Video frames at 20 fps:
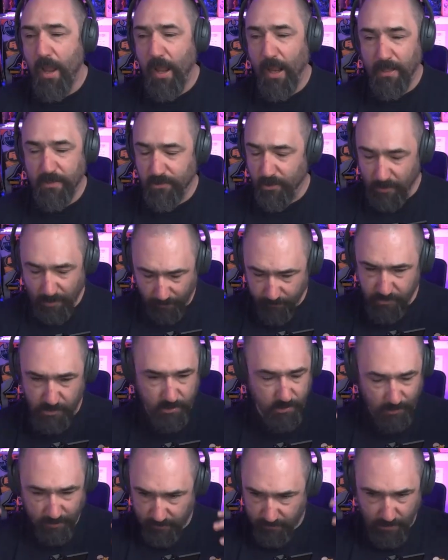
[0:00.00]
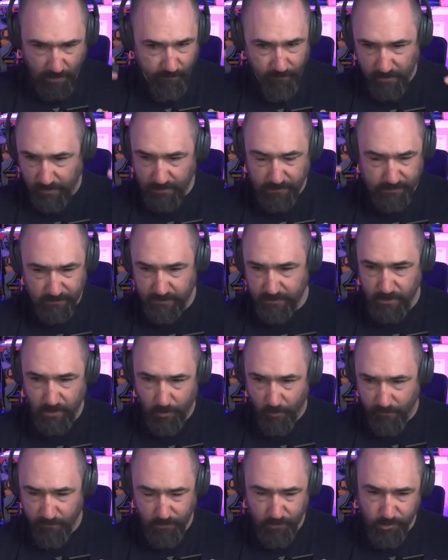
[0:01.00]
And like, I'm just like, everything is,
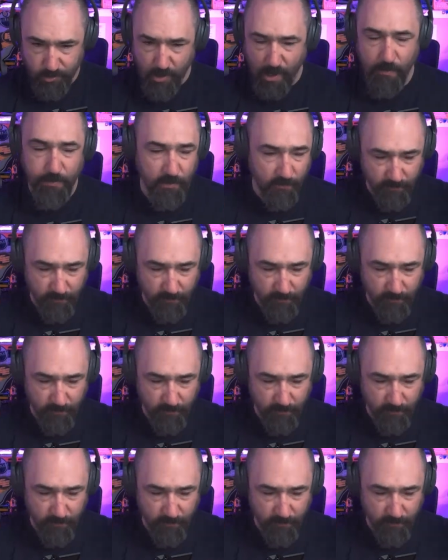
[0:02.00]
I feel trapped.